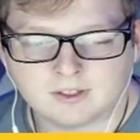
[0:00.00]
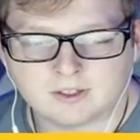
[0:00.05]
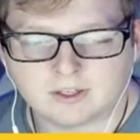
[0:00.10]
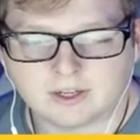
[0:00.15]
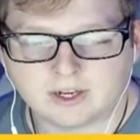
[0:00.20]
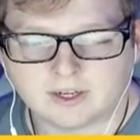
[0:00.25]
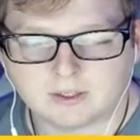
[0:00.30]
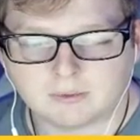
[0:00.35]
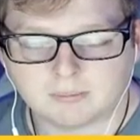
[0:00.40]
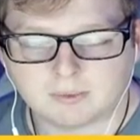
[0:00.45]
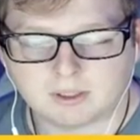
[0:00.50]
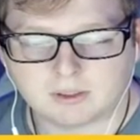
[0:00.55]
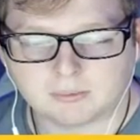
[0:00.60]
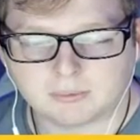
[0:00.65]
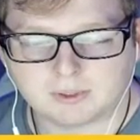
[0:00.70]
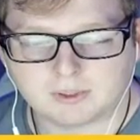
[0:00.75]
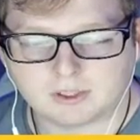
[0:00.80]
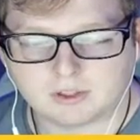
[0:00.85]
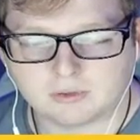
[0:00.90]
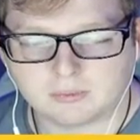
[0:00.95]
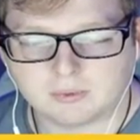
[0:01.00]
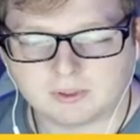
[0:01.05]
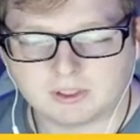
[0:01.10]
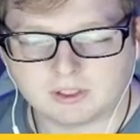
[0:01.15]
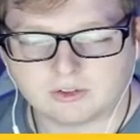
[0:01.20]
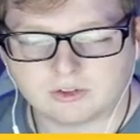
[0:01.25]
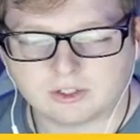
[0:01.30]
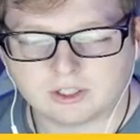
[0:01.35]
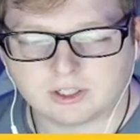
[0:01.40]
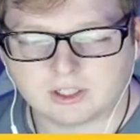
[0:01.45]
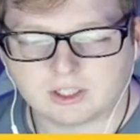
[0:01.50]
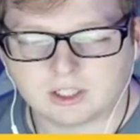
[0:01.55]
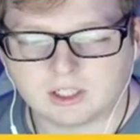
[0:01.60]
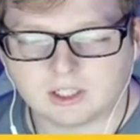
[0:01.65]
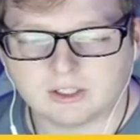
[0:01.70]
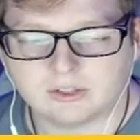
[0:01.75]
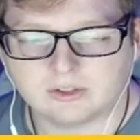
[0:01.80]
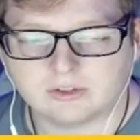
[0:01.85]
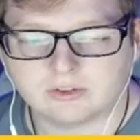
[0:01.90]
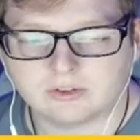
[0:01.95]
didn't buy repels because like
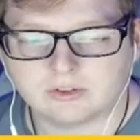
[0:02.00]
it